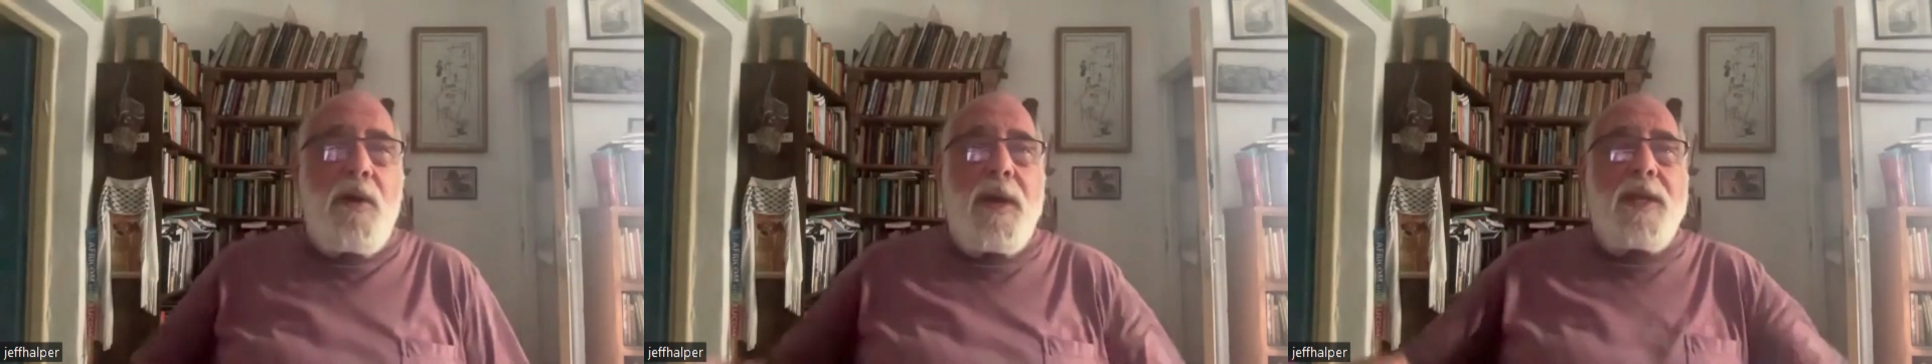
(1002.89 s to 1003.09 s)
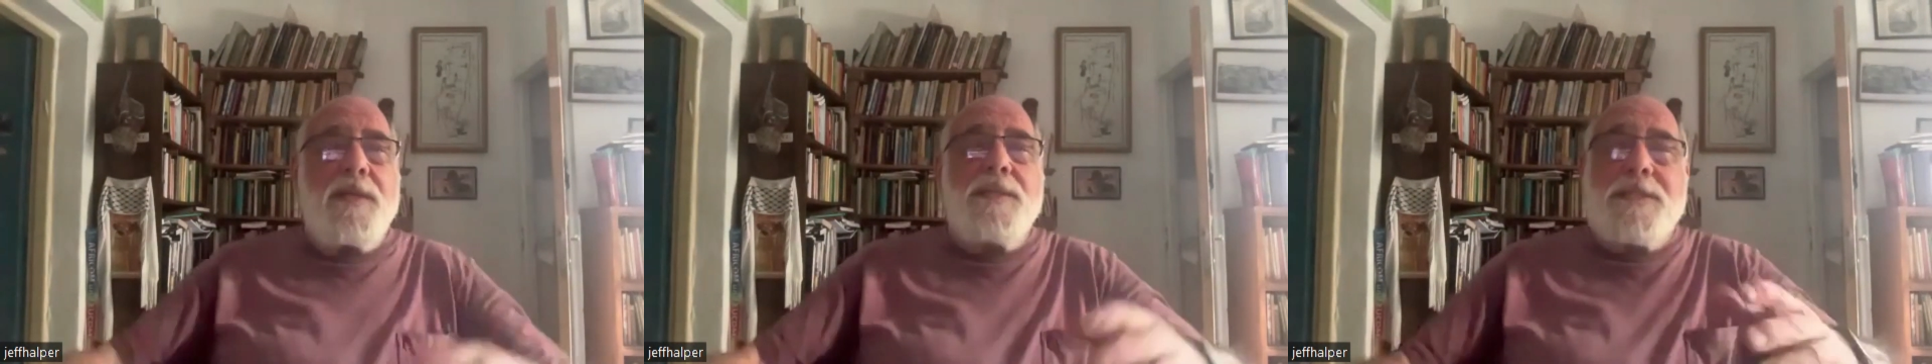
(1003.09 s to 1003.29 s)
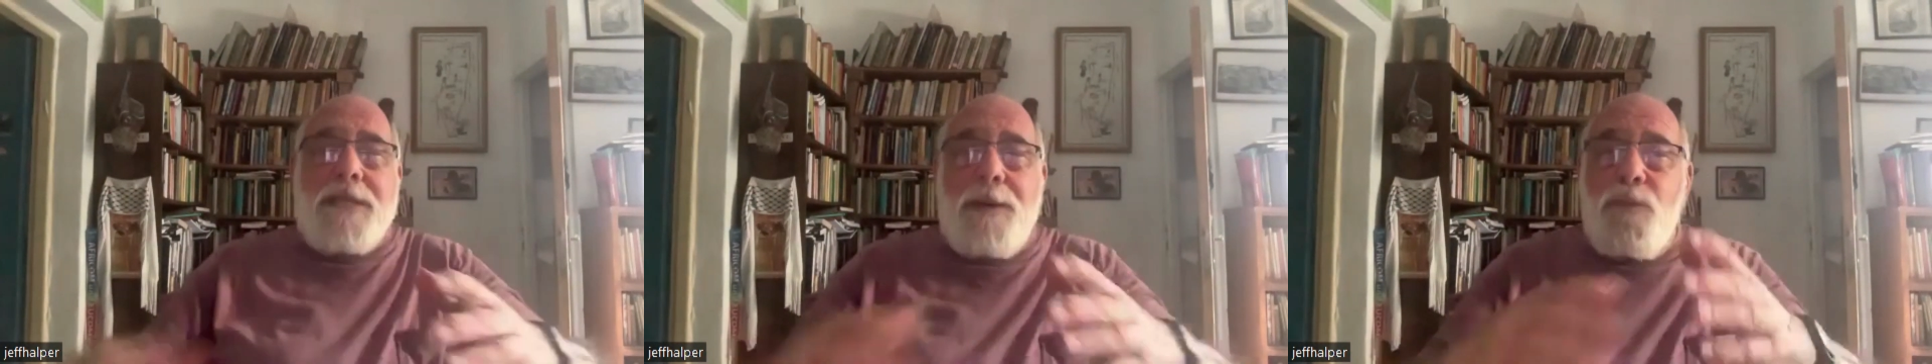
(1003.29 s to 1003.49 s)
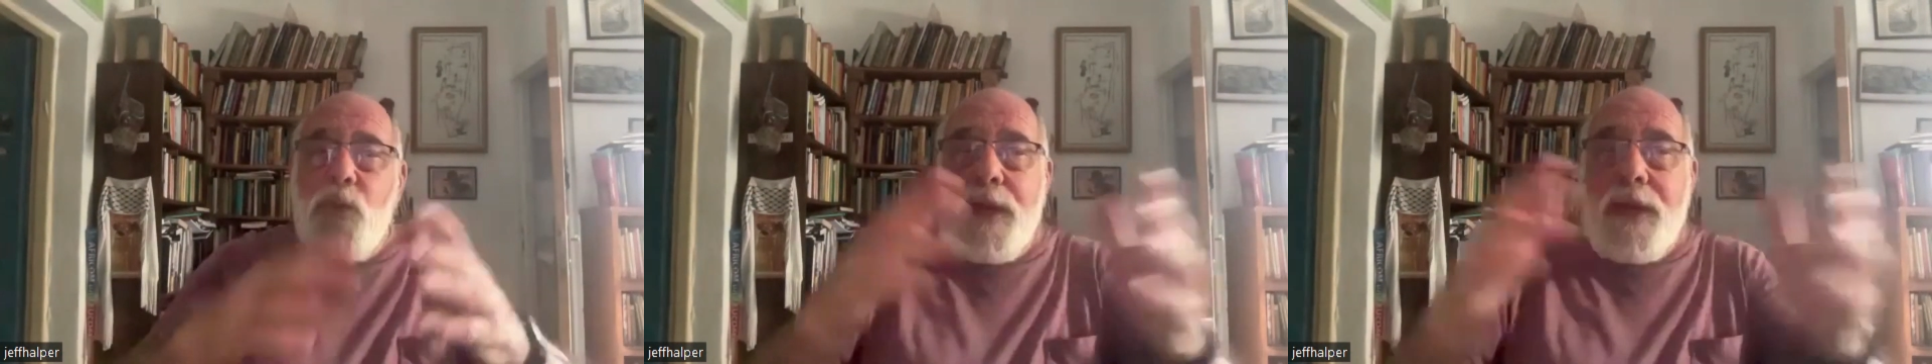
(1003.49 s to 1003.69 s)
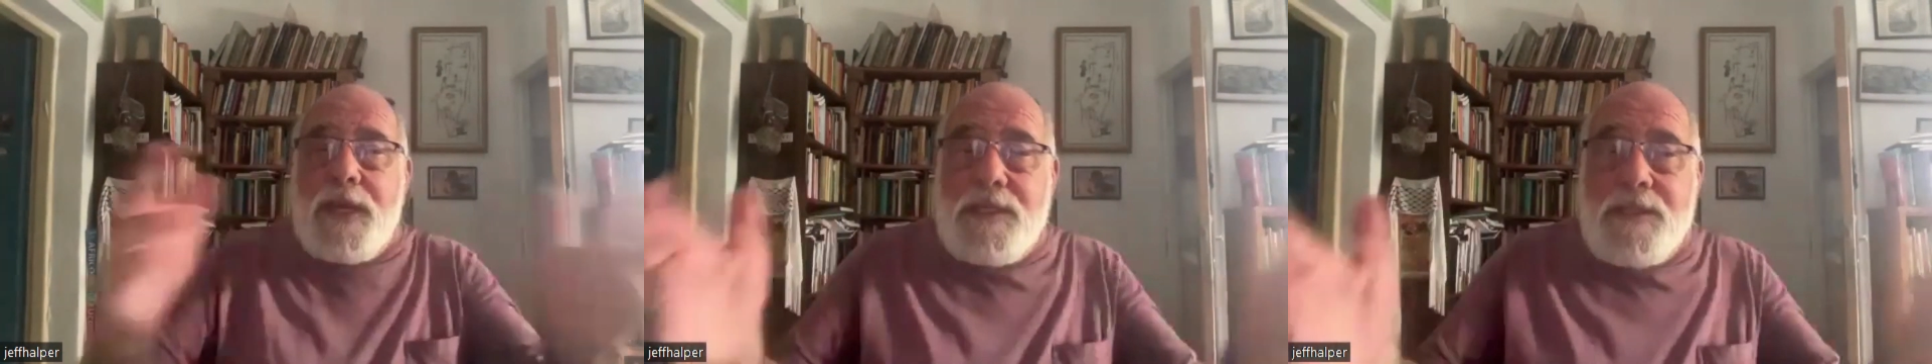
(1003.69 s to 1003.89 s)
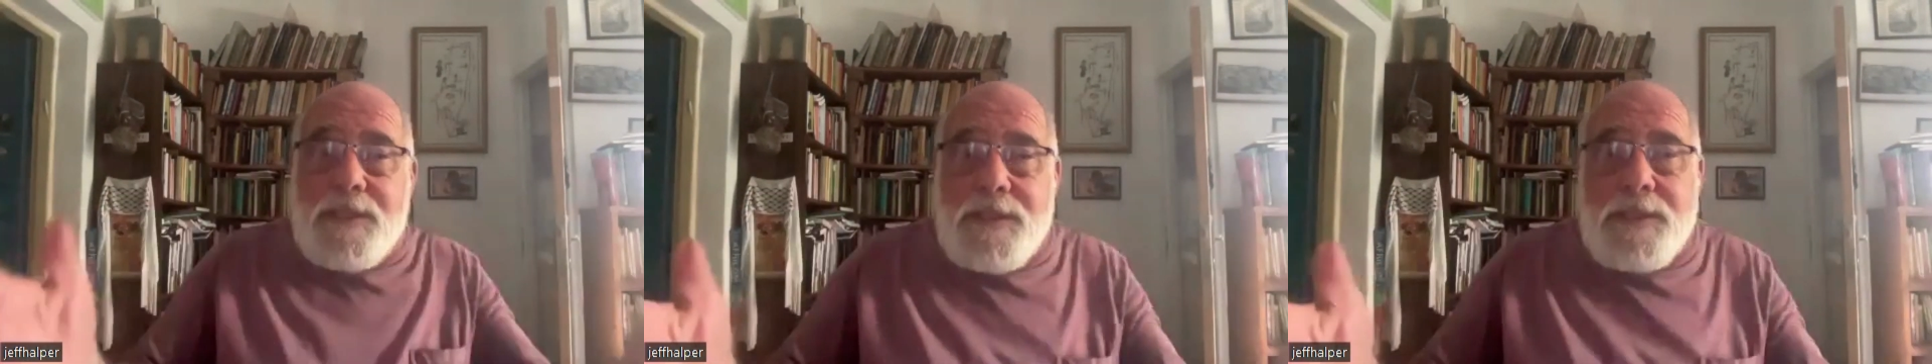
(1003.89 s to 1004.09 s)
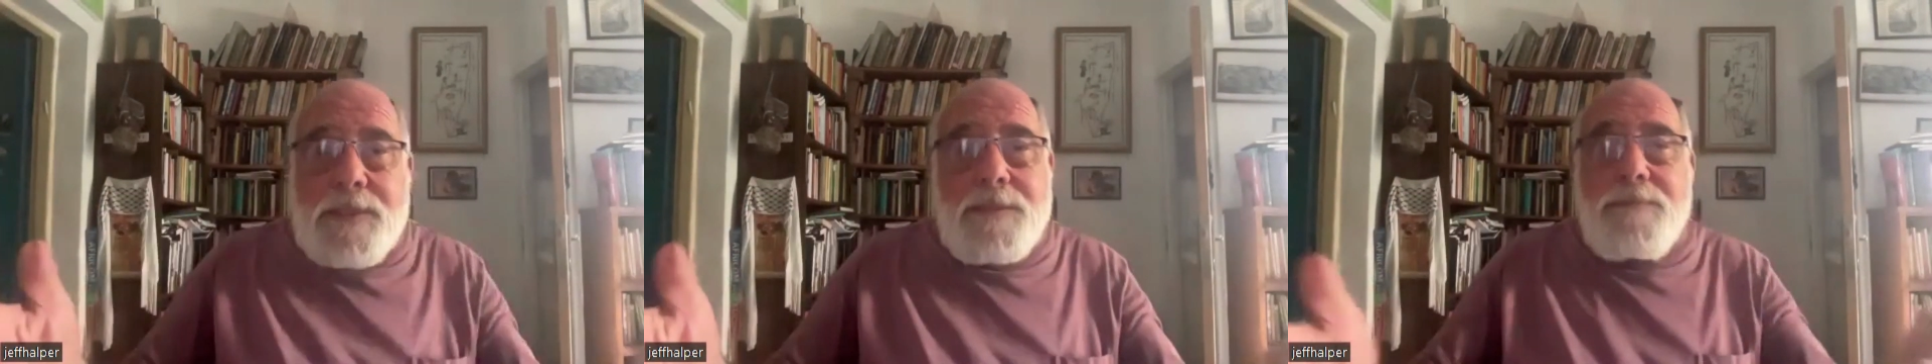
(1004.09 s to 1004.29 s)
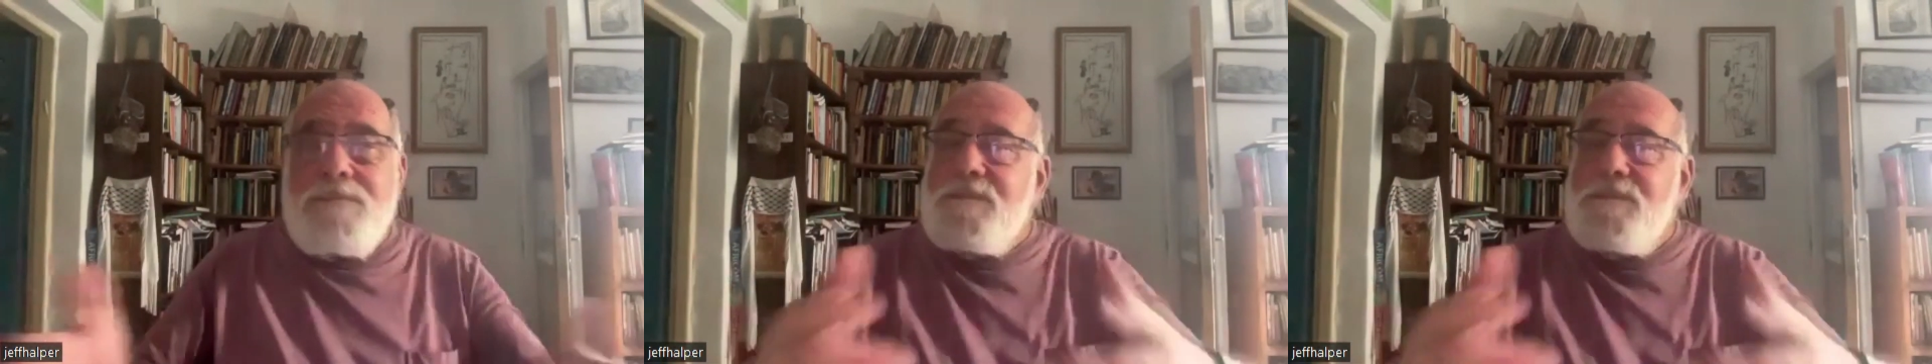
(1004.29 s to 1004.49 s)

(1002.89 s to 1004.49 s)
And in some ways,